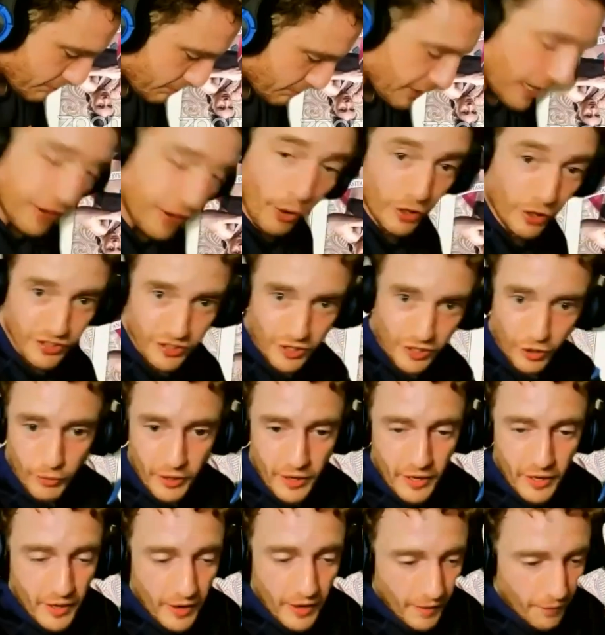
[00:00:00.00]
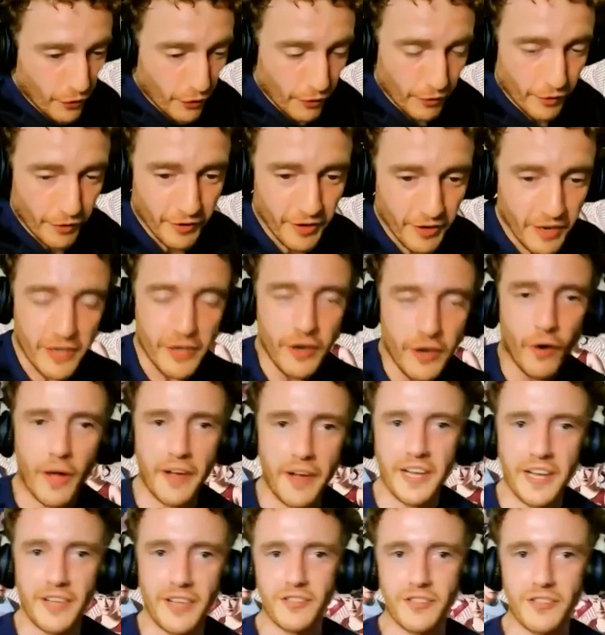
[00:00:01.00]
and also they're, I
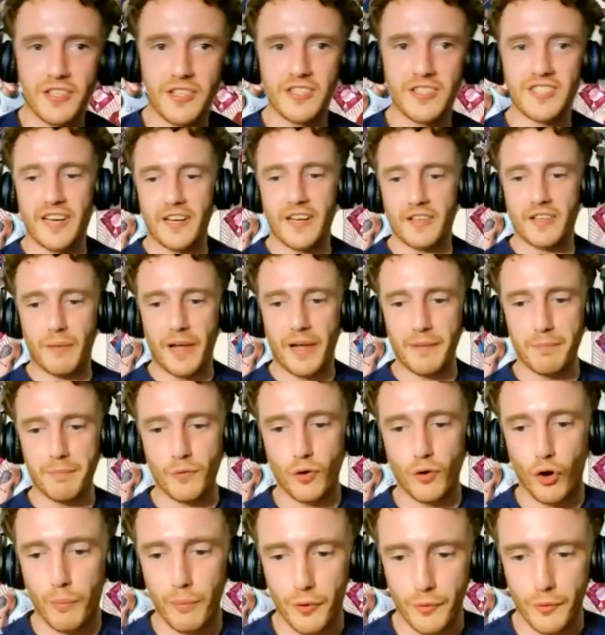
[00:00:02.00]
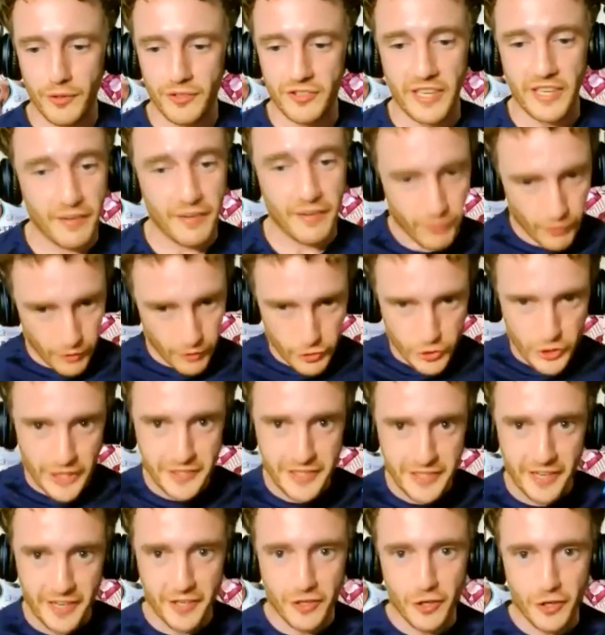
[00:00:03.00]
guess you could say, as Mike Goldberg would say, virtually
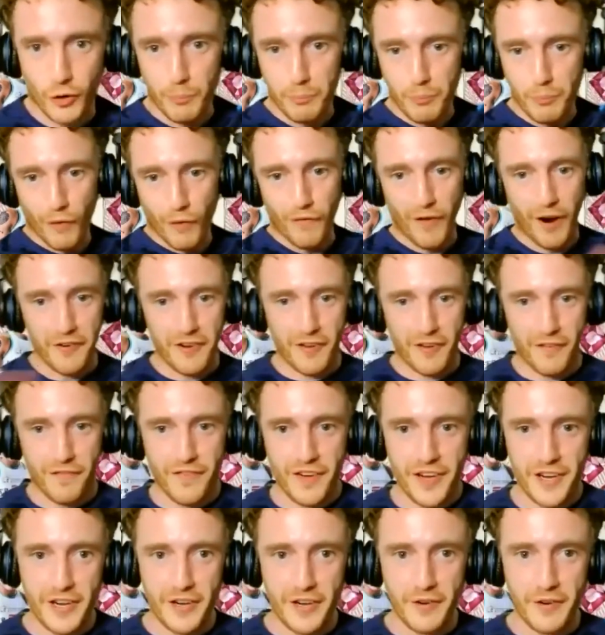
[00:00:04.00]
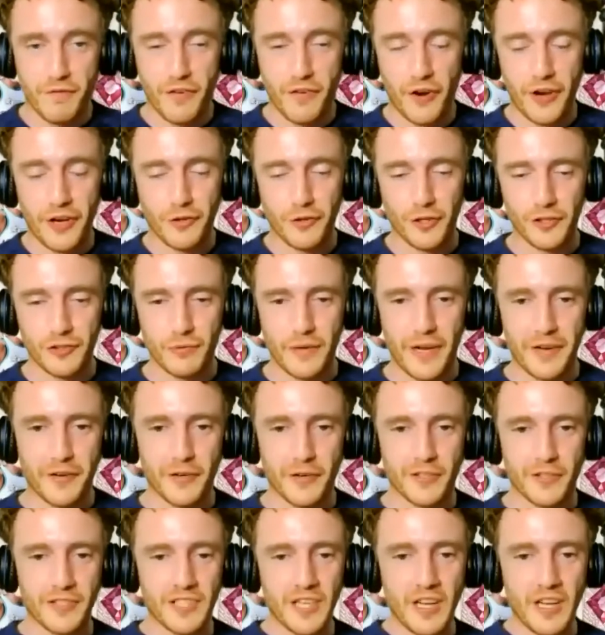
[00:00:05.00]
identical, both undefeated, very close
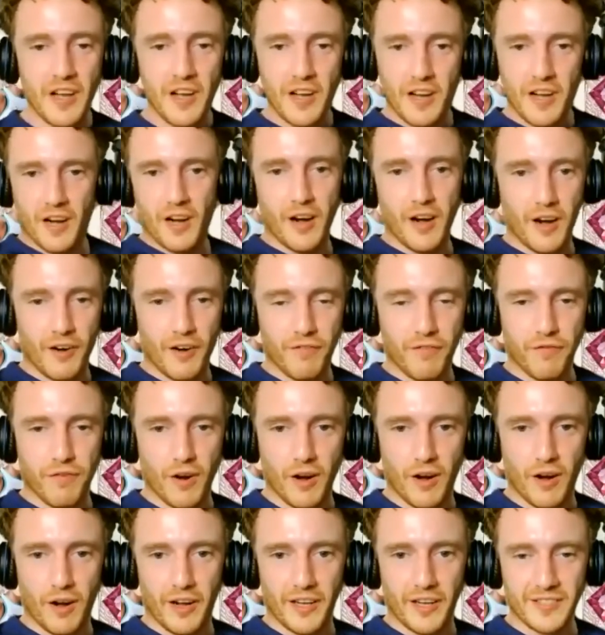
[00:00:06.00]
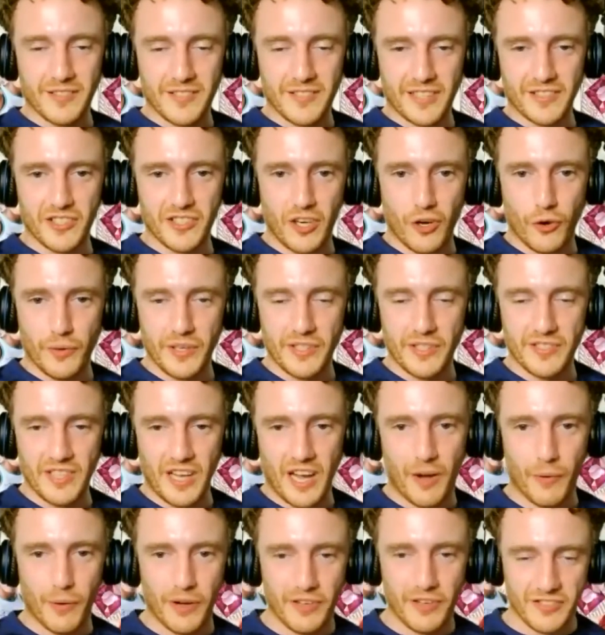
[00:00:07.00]
records. 6-0
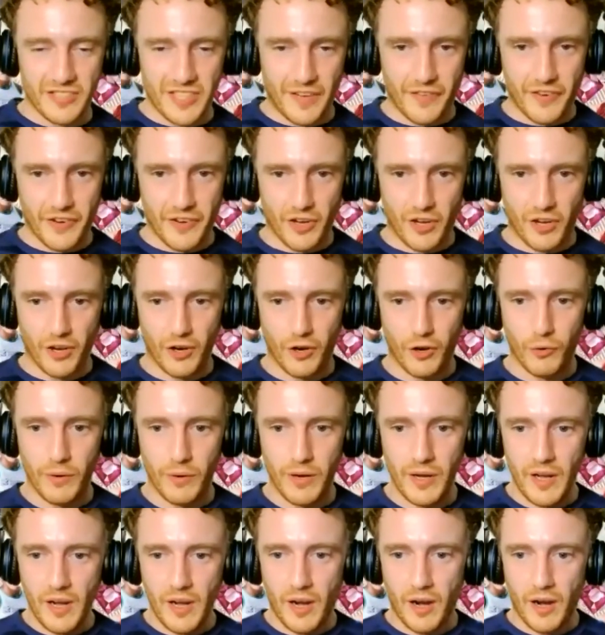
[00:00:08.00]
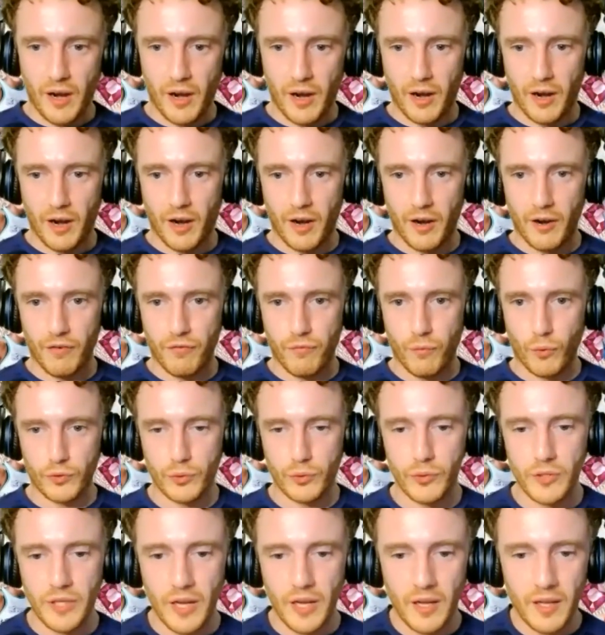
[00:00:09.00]
Izawa, 7-0
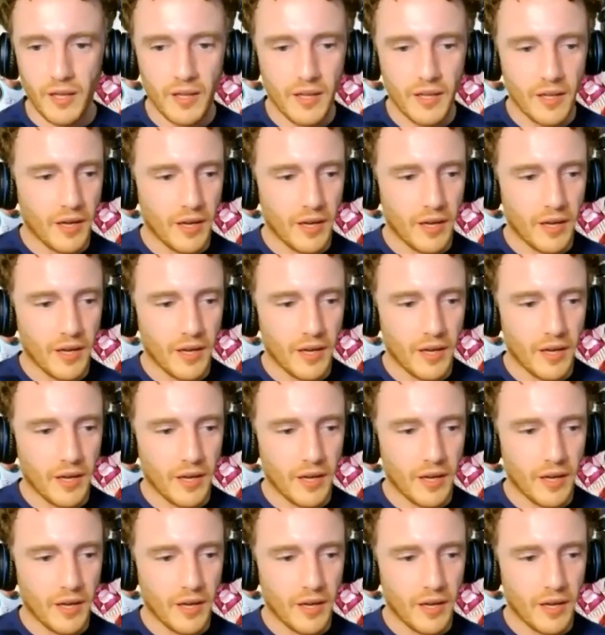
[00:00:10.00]
Fortuna.